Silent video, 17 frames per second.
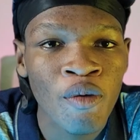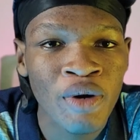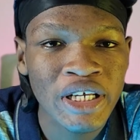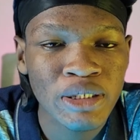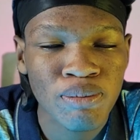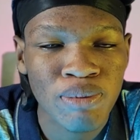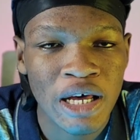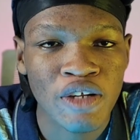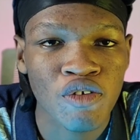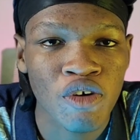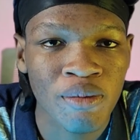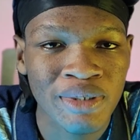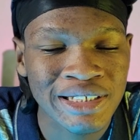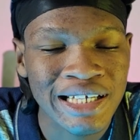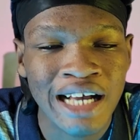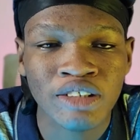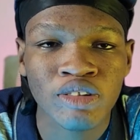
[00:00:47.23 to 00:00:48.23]
but this platform
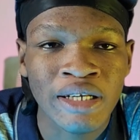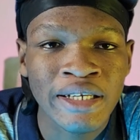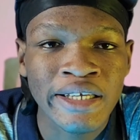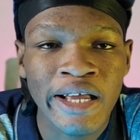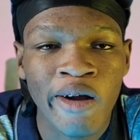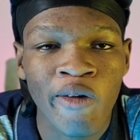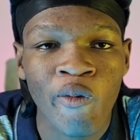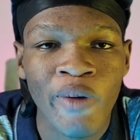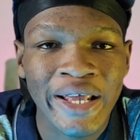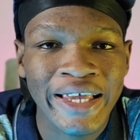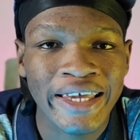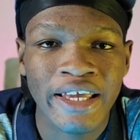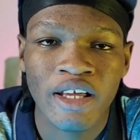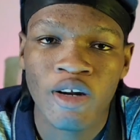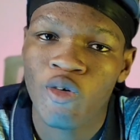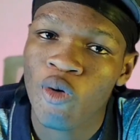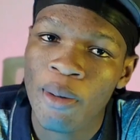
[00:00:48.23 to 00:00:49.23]
is actually a
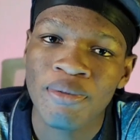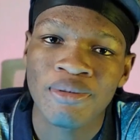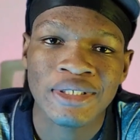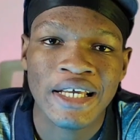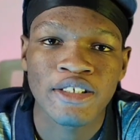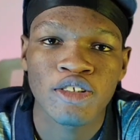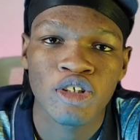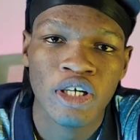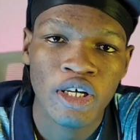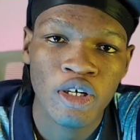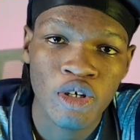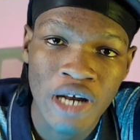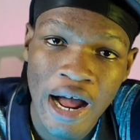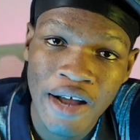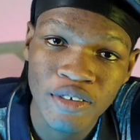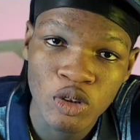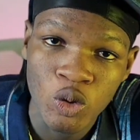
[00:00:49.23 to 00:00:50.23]
working website okay you'd
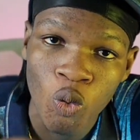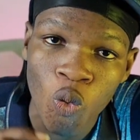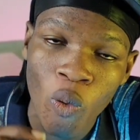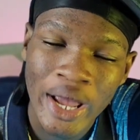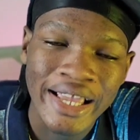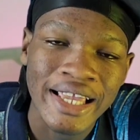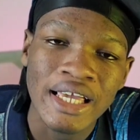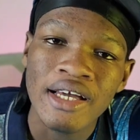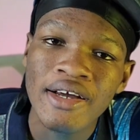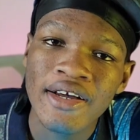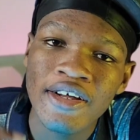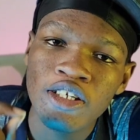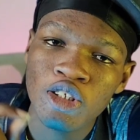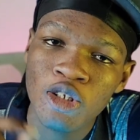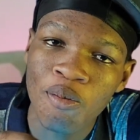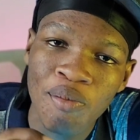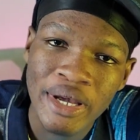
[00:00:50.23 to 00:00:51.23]
have to work
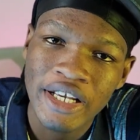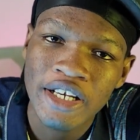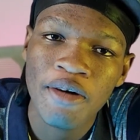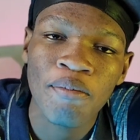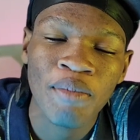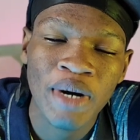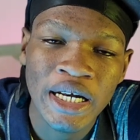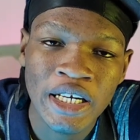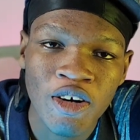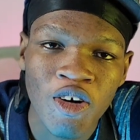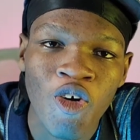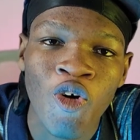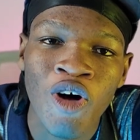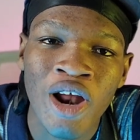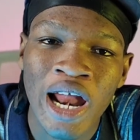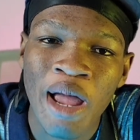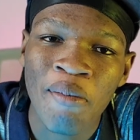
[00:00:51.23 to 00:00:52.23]
to make money
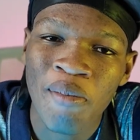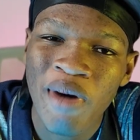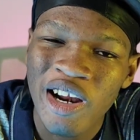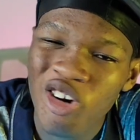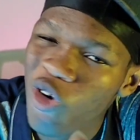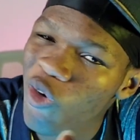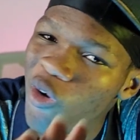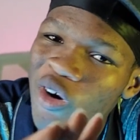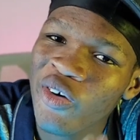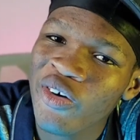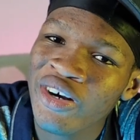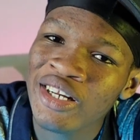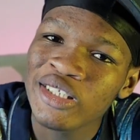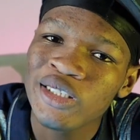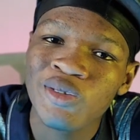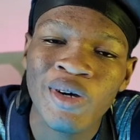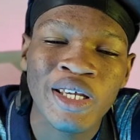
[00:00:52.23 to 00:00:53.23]
online but don't worry
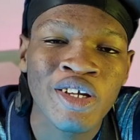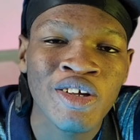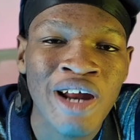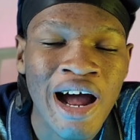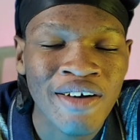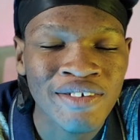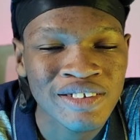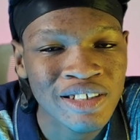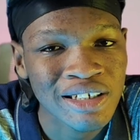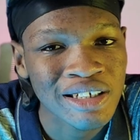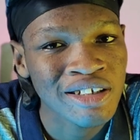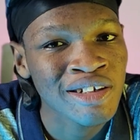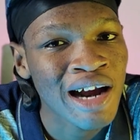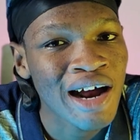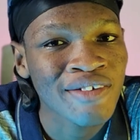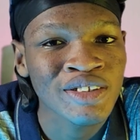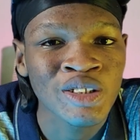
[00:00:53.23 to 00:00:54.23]
this work you don't have
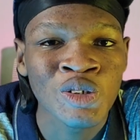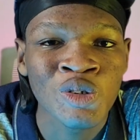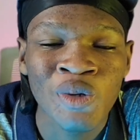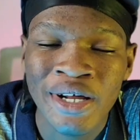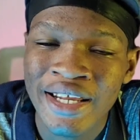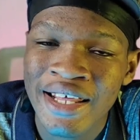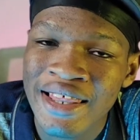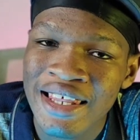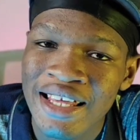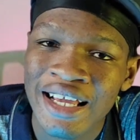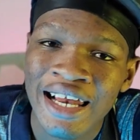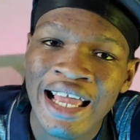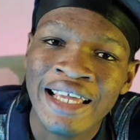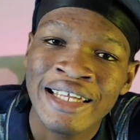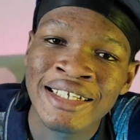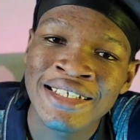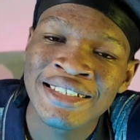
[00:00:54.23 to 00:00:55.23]
you don't have to do anything
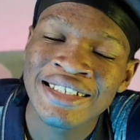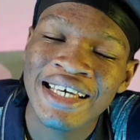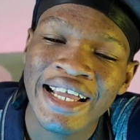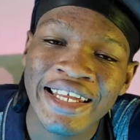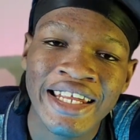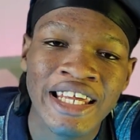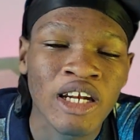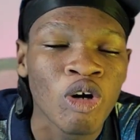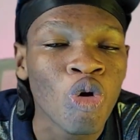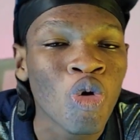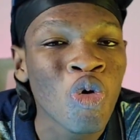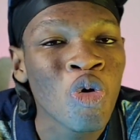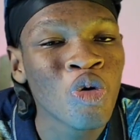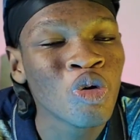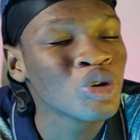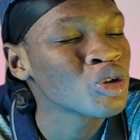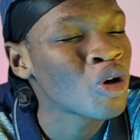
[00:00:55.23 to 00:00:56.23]
like designing
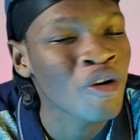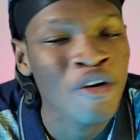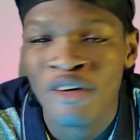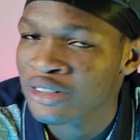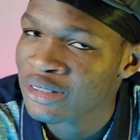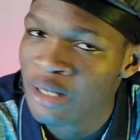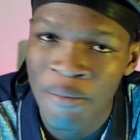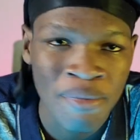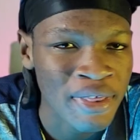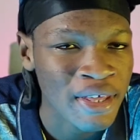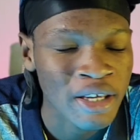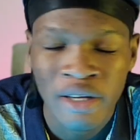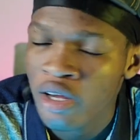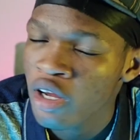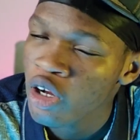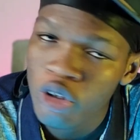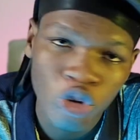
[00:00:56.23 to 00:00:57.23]
logos or
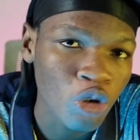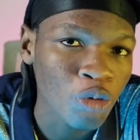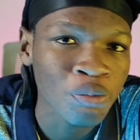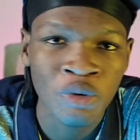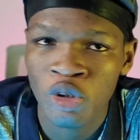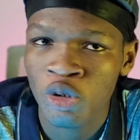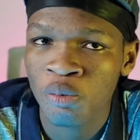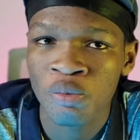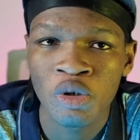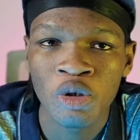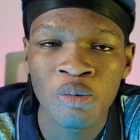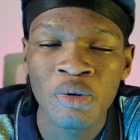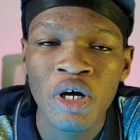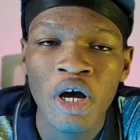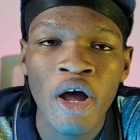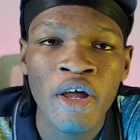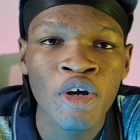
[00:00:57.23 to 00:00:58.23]
something nope nope nope
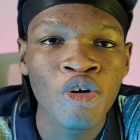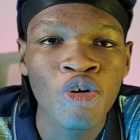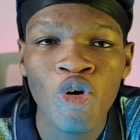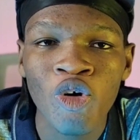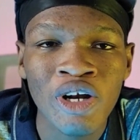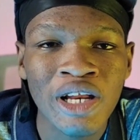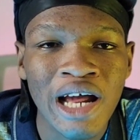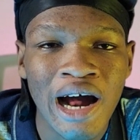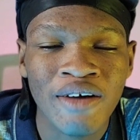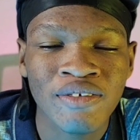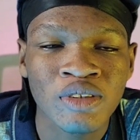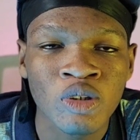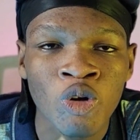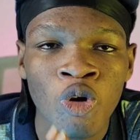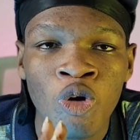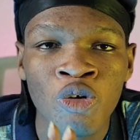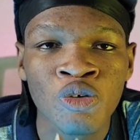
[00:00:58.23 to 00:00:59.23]
you'd only have to
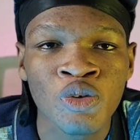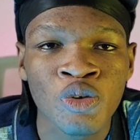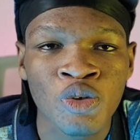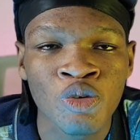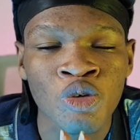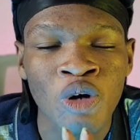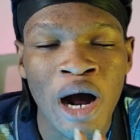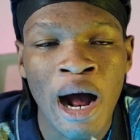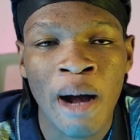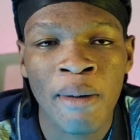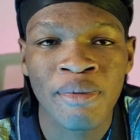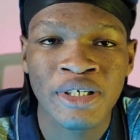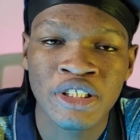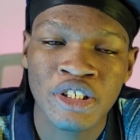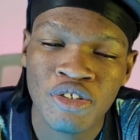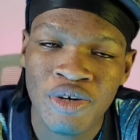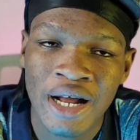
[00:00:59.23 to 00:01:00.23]
go through um,
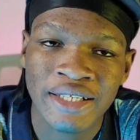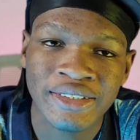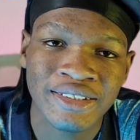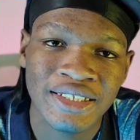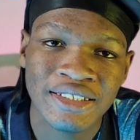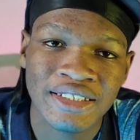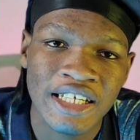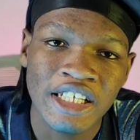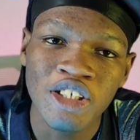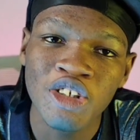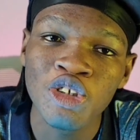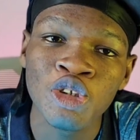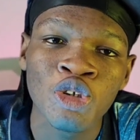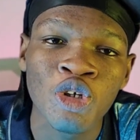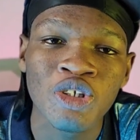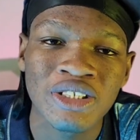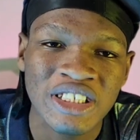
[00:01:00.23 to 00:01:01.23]
instructions and
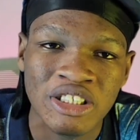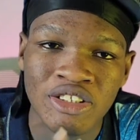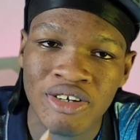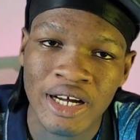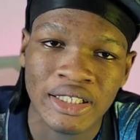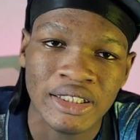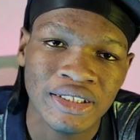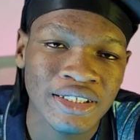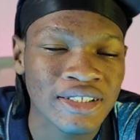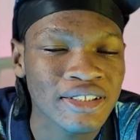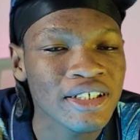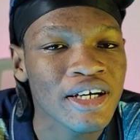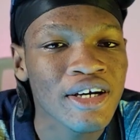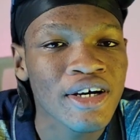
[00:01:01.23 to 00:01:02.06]
use those instructions